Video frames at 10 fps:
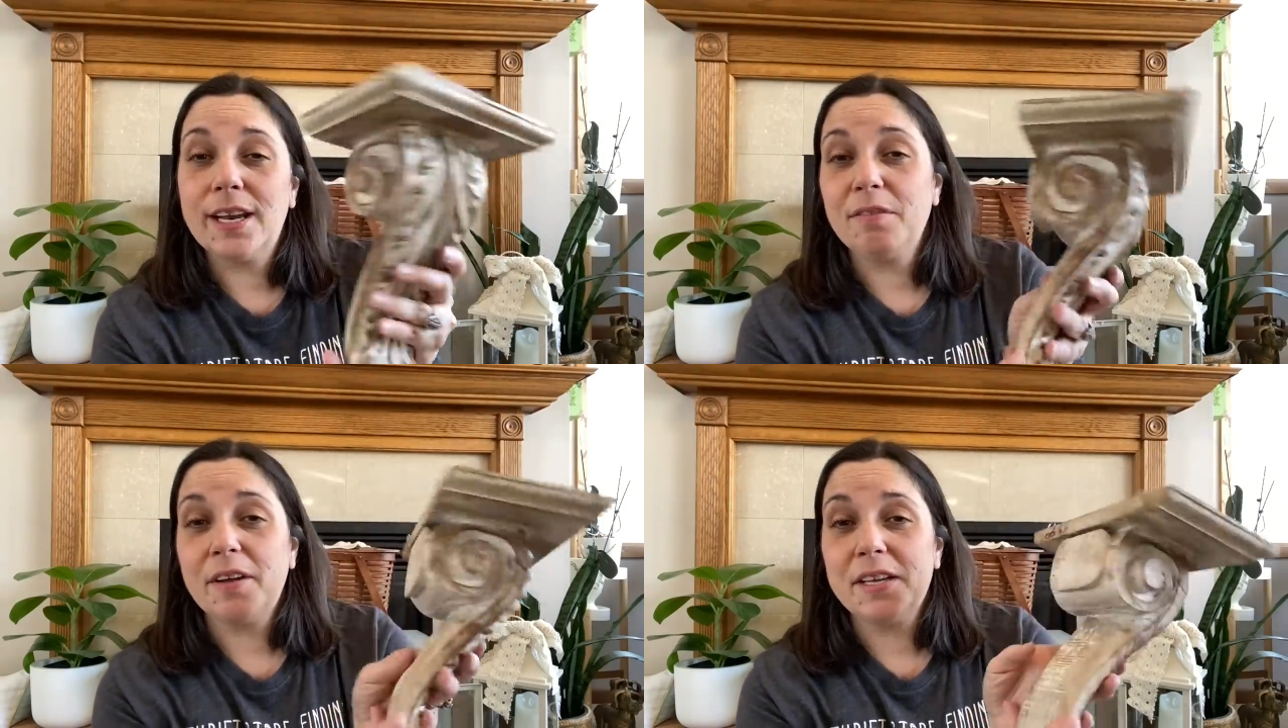
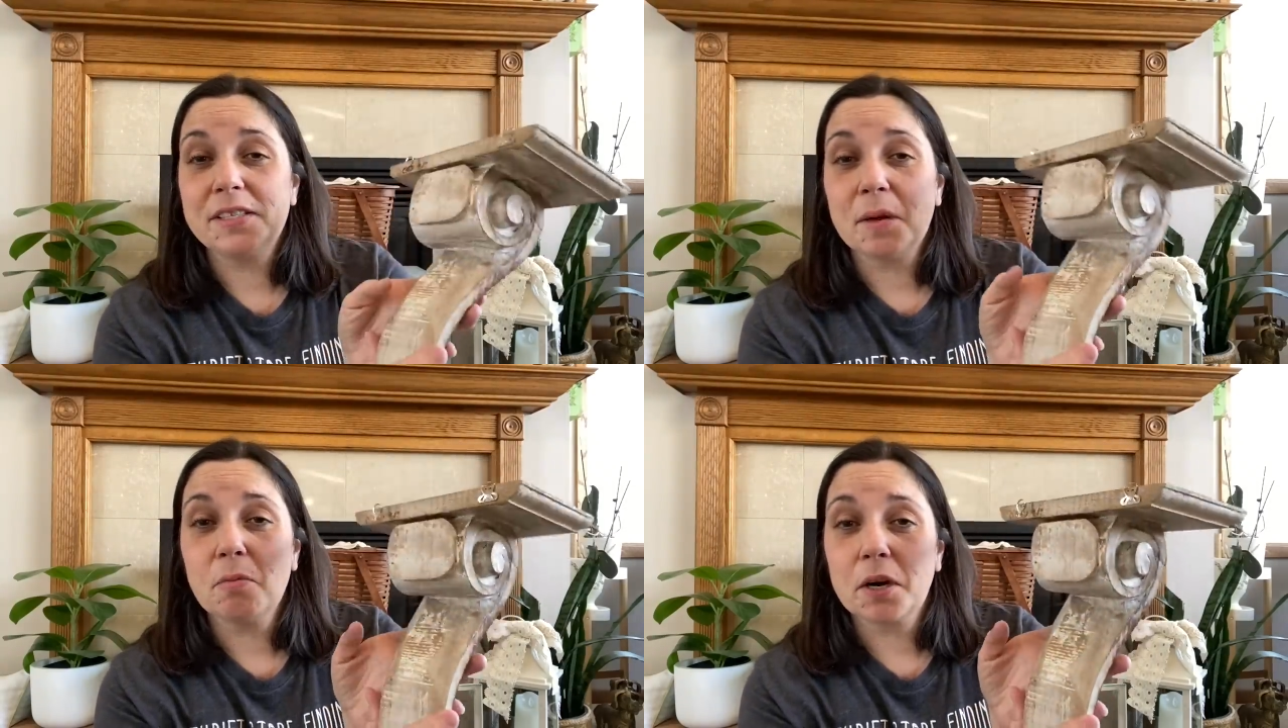I'll find
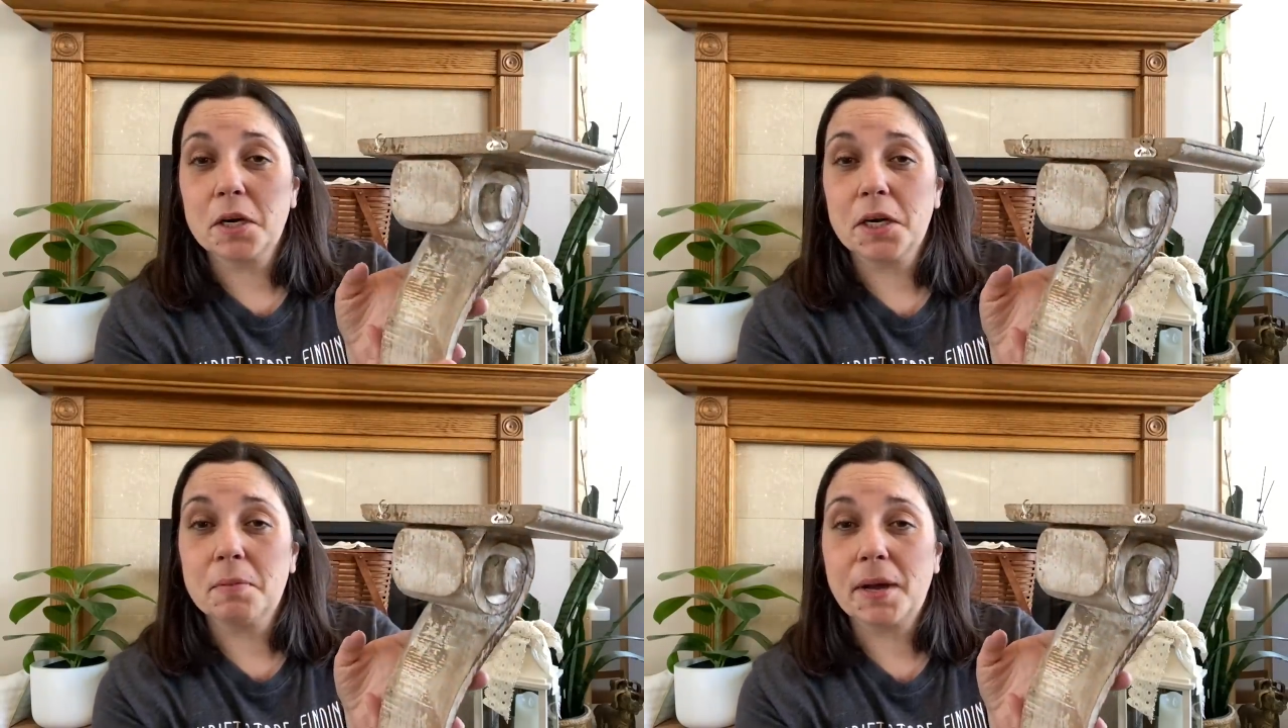
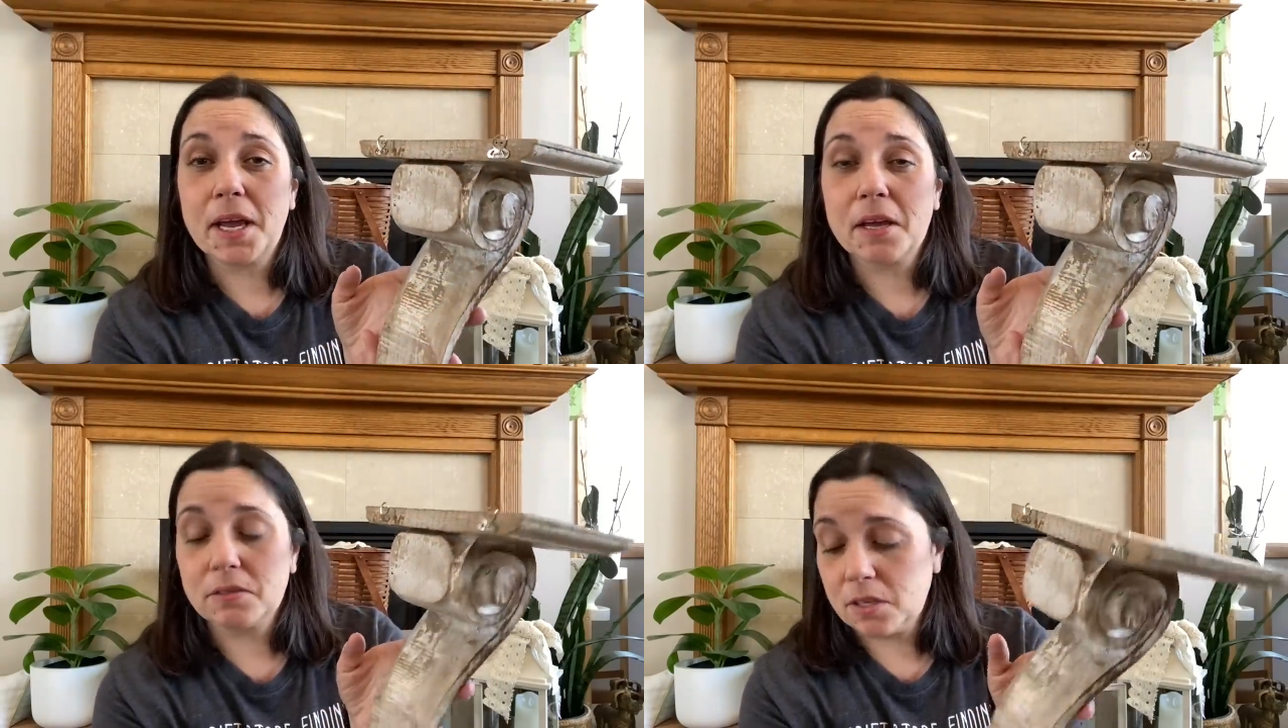somewhere in my
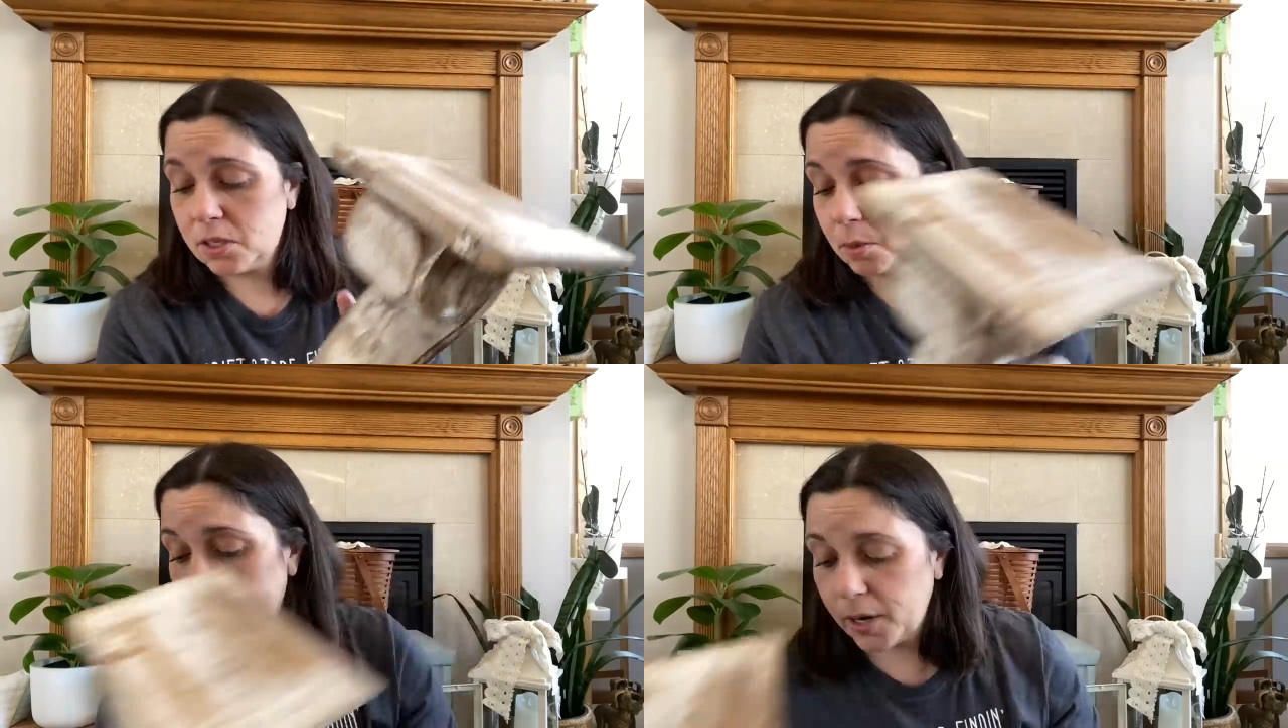house
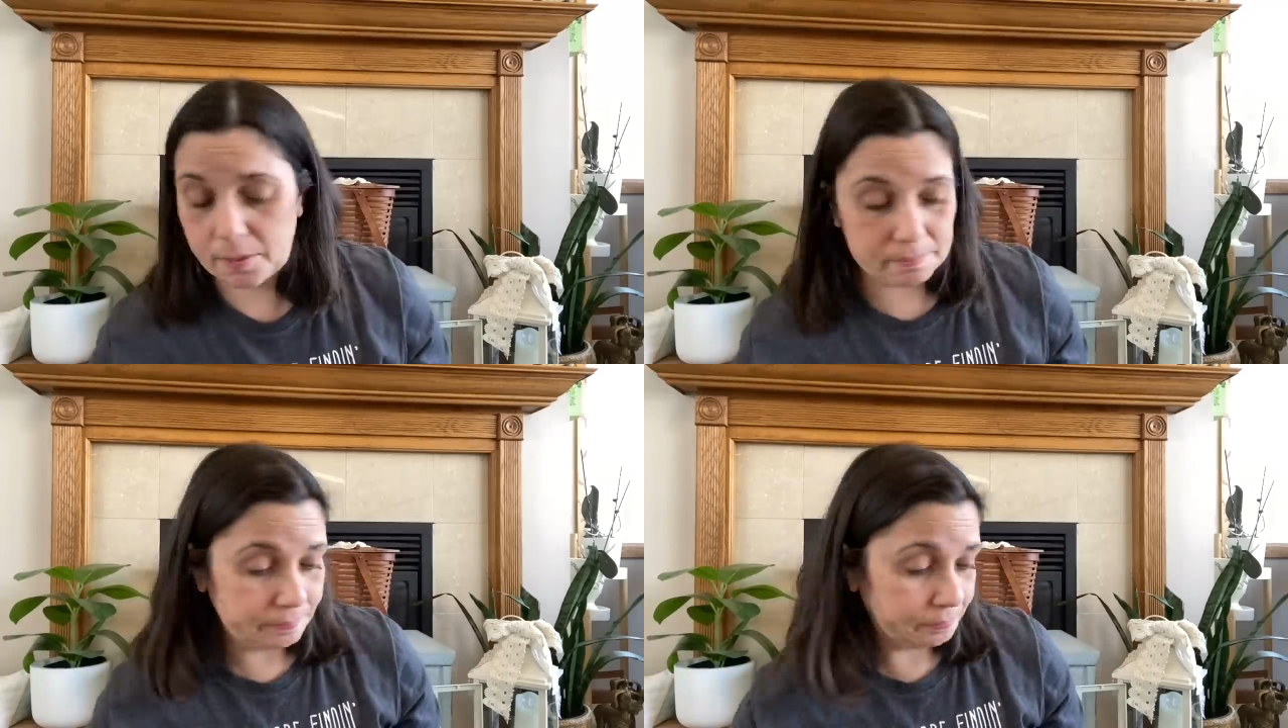to put it.